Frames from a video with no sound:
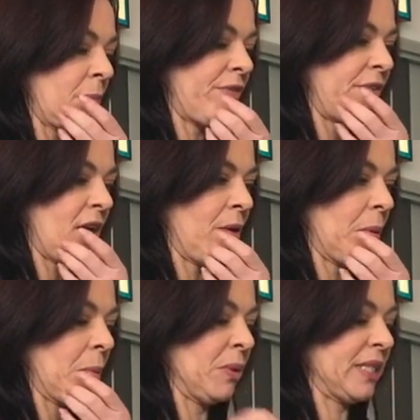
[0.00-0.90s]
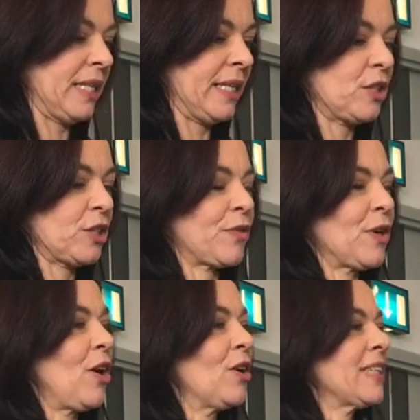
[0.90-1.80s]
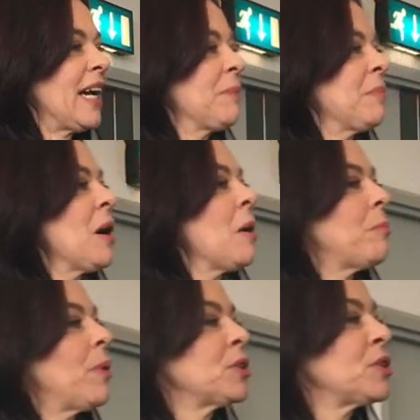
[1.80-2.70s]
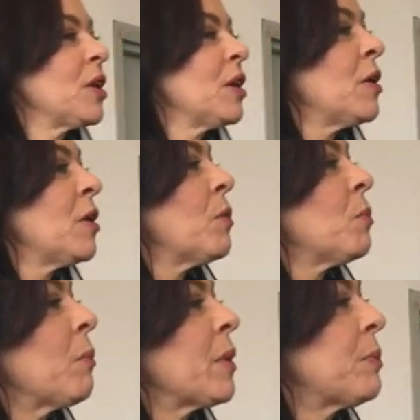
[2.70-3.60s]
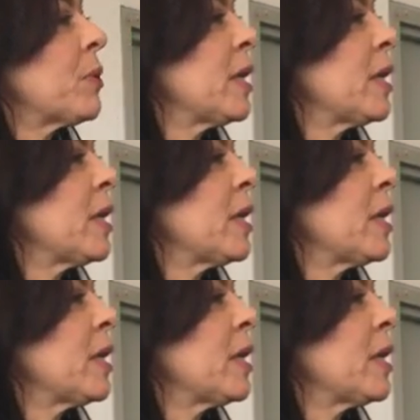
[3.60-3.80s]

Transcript: and we fell out when we were teenagers for a long time. But when we were